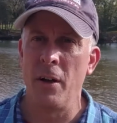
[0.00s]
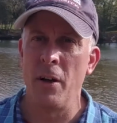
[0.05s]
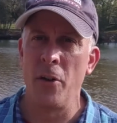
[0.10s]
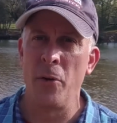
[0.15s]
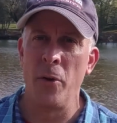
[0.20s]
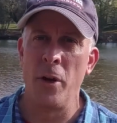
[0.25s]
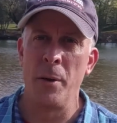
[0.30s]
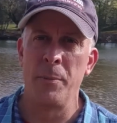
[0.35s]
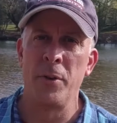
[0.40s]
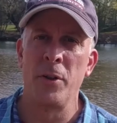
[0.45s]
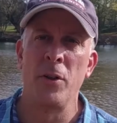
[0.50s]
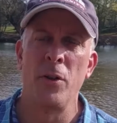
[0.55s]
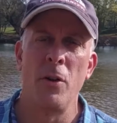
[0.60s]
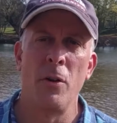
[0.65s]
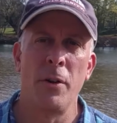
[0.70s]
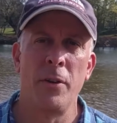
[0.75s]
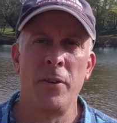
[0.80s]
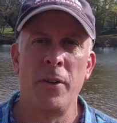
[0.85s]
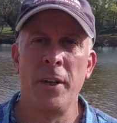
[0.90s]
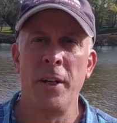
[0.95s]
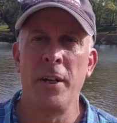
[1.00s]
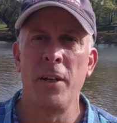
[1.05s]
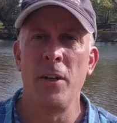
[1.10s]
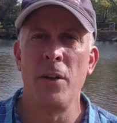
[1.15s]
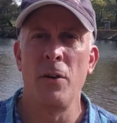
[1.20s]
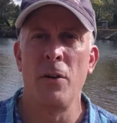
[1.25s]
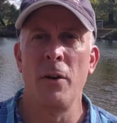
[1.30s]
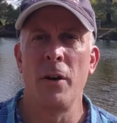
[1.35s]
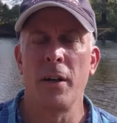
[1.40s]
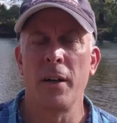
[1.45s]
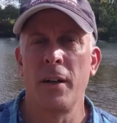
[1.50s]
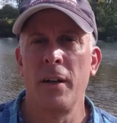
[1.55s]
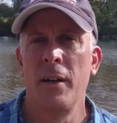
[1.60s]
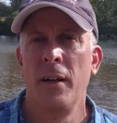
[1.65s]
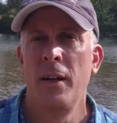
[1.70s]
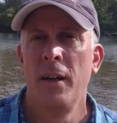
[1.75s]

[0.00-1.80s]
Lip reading: all the way up to New York City, New York.